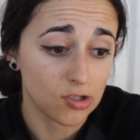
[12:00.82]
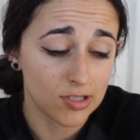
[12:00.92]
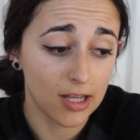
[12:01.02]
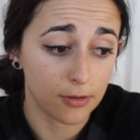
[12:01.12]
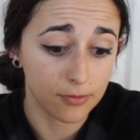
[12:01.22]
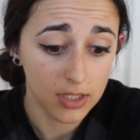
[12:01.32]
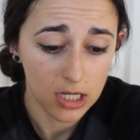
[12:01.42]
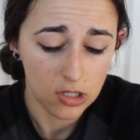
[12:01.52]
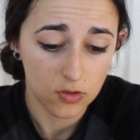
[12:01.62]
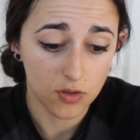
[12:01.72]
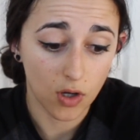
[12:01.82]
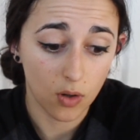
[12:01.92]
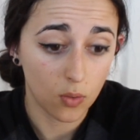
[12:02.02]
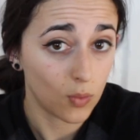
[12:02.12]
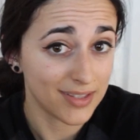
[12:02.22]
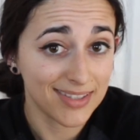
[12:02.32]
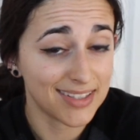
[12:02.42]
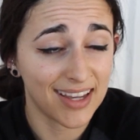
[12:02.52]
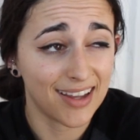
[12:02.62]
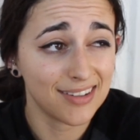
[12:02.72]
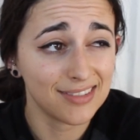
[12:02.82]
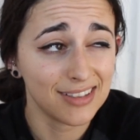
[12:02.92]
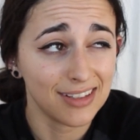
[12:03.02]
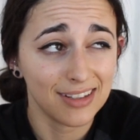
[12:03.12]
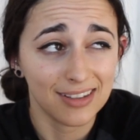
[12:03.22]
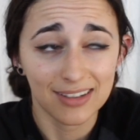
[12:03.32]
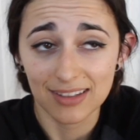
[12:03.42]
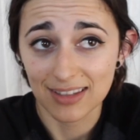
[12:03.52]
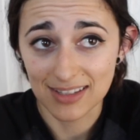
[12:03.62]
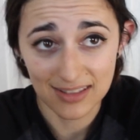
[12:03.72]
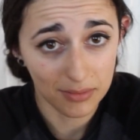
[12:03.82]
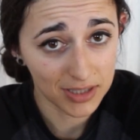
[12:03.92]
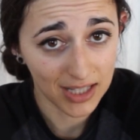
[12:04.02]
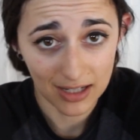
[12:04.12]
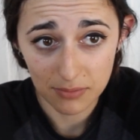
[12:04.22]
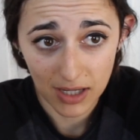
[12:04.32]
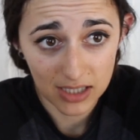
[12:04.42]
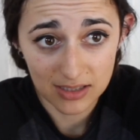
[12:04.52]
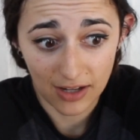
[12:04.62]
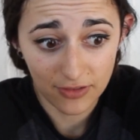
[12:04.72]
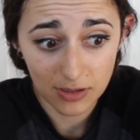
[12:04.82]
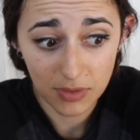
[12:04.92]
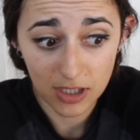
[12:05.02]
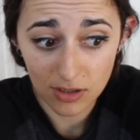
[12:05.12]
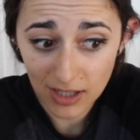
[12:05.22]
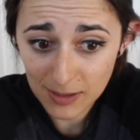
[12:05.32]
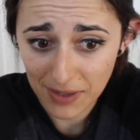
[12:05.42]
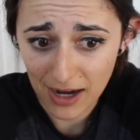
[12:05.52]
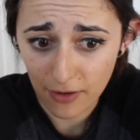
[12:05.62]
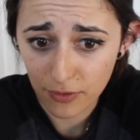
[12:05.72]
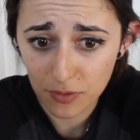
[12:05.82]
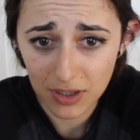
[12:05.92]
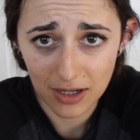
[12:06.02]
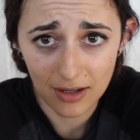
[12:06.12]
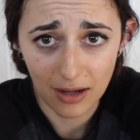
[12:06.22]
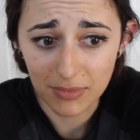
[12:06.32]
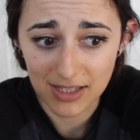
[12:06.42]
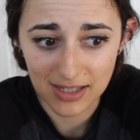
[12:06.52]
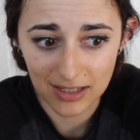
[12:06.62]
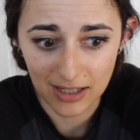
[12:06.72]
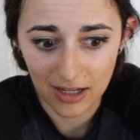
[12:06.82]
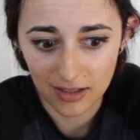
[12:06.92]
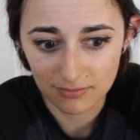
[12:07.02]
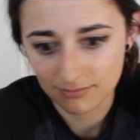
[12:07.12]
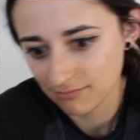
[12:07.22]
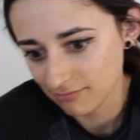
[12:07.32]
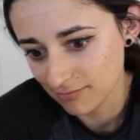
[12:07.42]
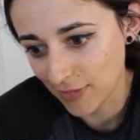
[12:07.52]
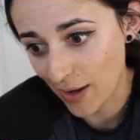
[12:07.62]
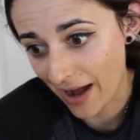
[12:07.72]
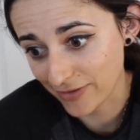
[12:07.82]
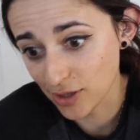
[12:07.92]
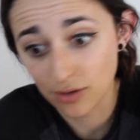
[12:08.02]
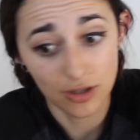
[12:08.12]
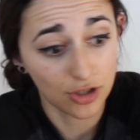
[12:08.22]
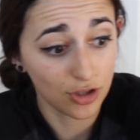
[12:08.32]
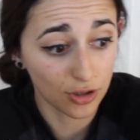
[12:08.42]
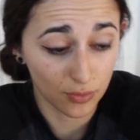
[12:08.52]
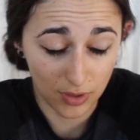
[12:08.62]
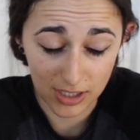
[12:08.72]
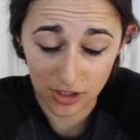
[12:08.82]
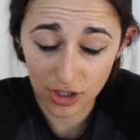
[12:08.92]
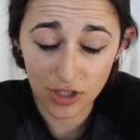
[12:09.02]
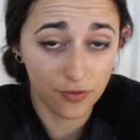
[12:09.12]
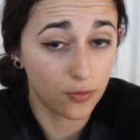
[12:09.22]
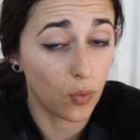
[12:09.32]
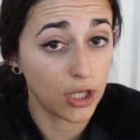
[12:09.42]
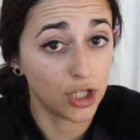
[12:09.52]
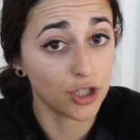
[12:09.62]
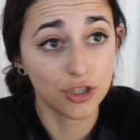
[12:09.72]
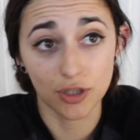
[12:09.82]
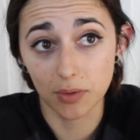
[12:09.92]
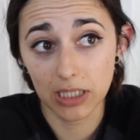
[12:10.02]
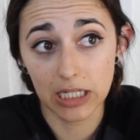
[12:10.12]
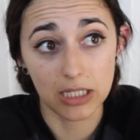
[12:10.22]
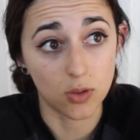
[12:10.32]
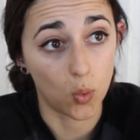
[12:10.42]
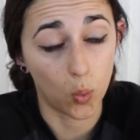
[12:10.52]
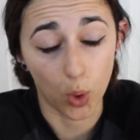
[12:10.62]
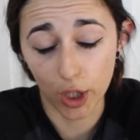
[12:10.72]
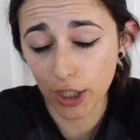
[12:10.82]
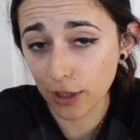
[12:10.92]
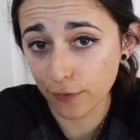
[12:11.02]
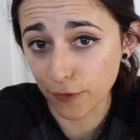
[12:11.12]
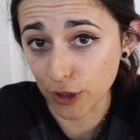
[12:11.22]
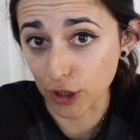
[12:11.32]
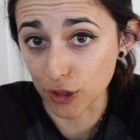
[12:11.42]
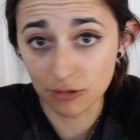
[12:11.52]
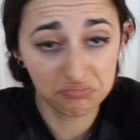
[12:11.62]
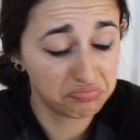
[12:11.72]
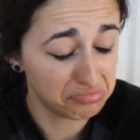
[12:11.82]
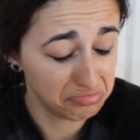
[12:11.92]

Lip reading: yourself. So once again, this is something that can definitely be utilized by everyone. I'm not saying that you have to. You can do your own research. If what you're doing is working for you,